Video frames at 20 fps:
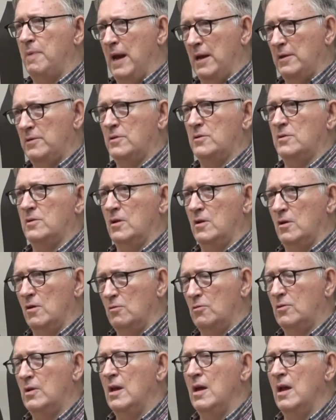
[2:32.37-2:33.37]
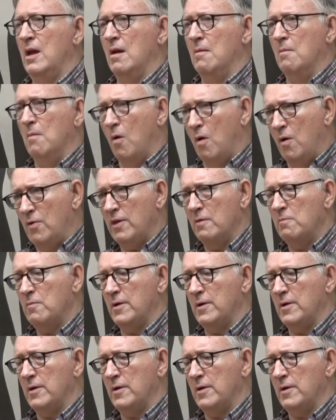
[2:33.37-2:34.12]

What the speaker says: peasants and youth more than